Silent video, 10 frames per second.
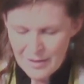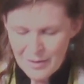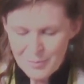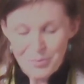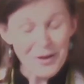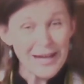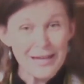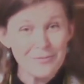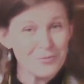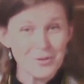
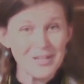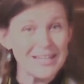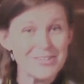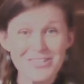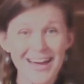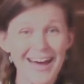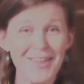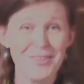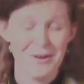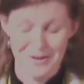Pray for each
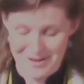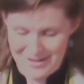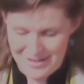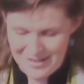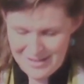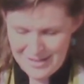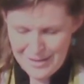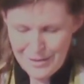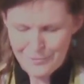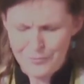other,
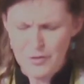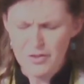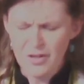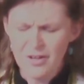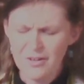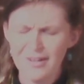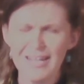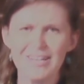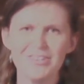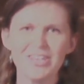for
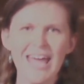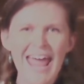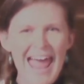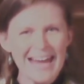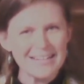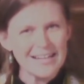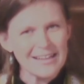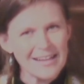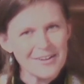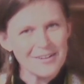courage and
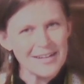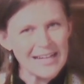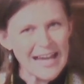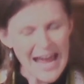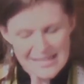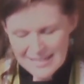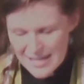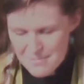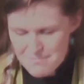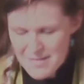clarity and
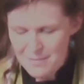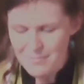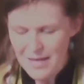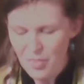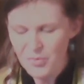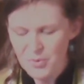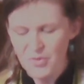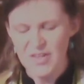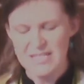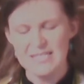commitment through
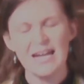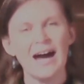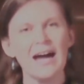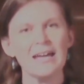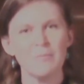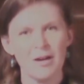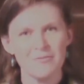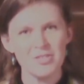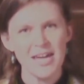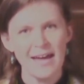this time
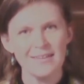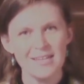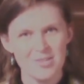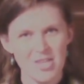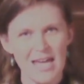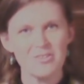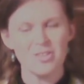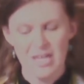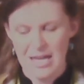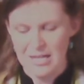of challenge and
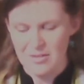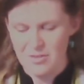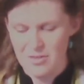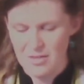change.